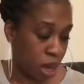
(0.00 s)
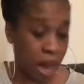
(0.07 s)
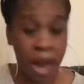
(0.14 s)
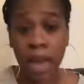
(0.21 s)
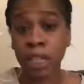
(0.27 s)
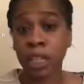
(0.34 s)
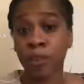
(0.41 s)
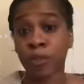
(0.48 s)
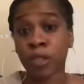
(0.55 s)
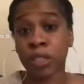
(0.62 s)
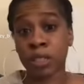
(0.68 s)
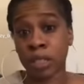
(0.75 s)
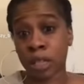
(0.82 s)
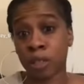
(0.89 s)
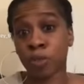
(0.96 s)
I live in
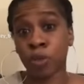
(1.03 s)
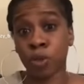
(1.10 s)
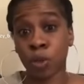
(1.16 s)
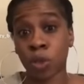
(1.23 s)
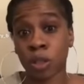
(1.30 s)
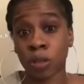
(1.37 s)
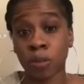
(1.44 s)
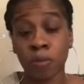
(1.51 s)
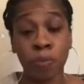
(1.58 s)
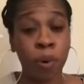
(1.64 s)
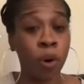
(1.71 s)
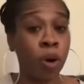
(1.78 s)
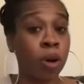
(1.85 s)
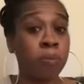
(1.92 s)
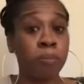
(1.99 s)
the state of New York.
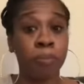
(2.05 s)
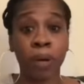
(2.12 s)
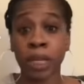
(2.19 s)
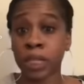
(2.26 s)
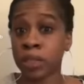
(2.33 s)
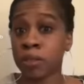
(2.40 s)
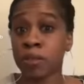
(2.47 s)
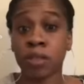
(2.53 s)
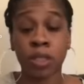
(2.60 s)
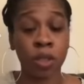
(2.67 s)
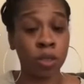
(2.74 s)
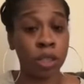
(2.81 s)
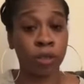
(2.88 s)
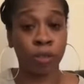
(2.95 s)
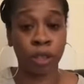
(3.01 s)
Born, bred,
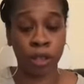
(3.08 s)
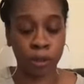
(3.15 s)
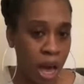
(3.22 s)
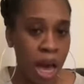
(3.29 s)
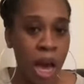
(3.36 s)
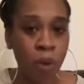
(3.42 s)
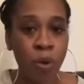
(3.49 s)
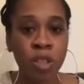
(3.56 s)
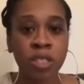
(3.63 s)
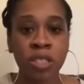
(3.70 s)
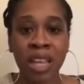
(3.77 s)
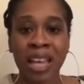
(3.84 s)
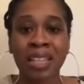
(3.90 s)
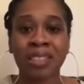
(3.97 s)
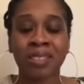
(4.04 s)
still live here. Our
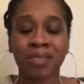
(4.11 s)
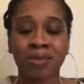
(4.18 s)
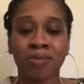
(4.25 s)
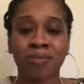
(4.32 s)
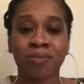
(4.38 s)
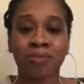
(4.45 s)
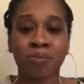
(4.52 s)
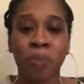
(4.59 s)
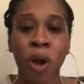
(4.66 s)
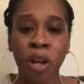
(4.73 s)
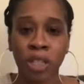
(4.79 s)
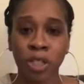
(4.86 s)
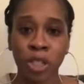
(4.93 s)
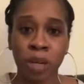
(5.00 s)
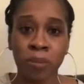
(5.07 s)
state
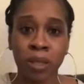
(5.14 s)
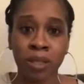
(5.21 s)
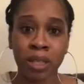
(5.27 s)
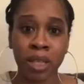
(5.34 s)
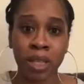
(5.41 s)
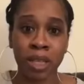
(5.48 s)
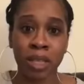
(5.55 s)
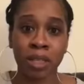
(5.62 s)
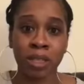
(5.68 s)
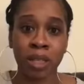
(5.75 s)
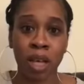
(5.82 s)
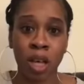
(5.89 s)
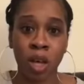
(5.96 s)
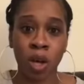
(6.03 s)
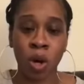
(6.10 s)
party chairman is
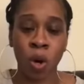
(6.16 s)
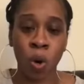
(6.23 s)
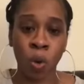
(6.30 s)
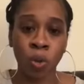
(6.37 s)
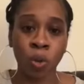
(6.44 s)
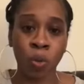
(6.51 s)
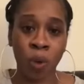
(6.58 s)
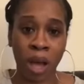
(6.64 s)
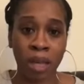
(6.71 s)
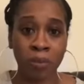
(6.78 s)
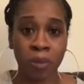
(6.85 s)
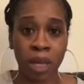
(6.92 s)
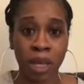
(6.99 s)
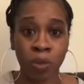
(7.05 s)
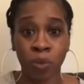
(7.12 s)
an older white
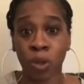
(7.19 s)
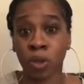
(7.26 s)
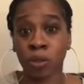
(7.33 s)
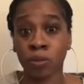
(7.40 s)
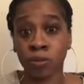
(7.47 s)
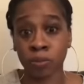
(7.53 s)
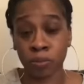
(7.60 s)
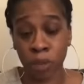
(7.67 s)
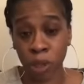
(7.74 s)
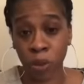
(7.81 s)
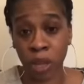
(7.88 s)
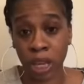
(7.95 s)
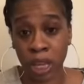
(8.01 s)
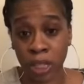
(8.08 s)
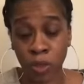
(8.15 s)
man, well,
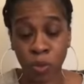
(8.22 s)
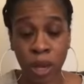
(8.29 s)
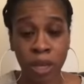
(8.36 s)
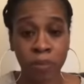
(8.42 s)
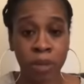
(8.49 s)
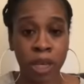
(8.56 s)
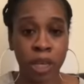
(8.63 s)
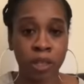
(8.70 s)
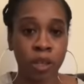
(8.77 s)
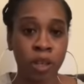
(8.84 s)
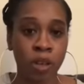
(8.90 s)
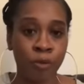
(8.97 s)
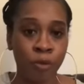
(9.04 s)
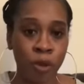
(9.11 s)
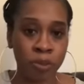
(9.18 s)
middle-aged white man
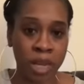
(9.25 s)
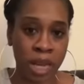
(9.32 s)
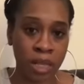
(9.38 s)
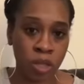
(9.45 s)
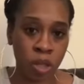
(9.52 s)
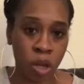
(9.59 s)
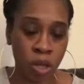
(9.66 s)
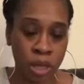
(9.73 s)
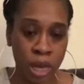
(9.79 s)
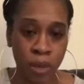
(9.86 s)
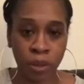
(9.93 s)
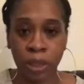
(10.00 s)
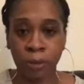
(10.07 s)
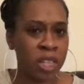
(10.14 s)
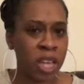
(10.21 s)
from Nassau
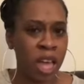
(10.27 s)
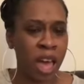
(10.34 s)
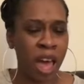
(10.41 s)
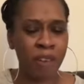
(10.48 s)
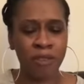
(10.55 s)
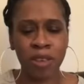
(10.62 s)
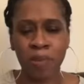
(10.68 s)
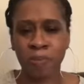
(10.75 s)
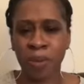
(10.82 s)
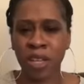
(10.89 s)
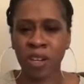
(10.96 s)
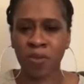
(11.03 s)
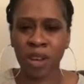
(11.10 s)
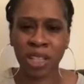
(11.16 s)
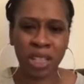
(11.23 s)
County. Have he been
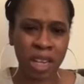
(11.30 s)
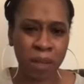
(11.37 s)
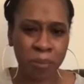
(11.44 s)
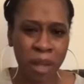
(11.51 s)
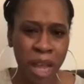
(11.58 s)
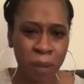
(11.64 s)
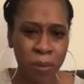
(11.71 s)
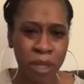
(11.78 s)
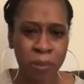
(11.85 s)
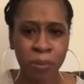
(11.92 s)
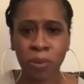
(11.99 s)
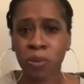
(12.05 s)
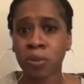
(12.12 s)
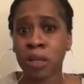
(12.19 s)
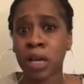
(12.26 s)
around a lot of black
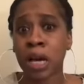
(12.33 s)
people?